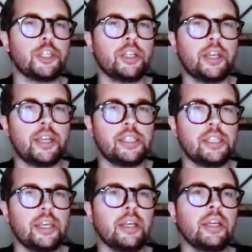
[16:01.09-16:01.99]
the
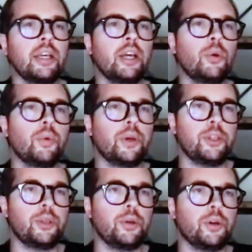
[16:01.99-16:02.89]
idea with
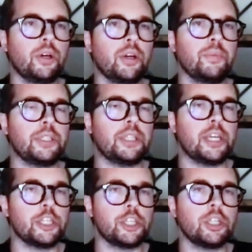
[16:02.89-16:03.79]
your
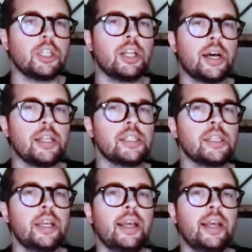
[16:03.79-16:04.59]
potential clients,